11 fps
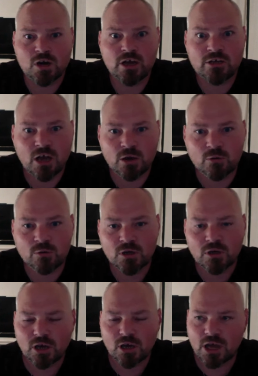I know.
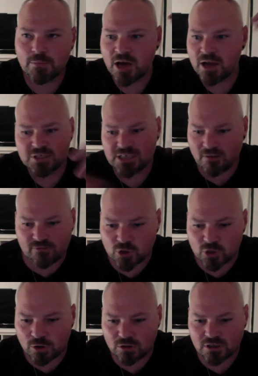Um, exactly. I'm
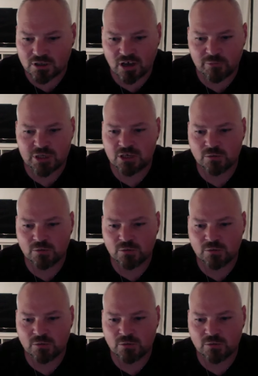self-taught. I've been doing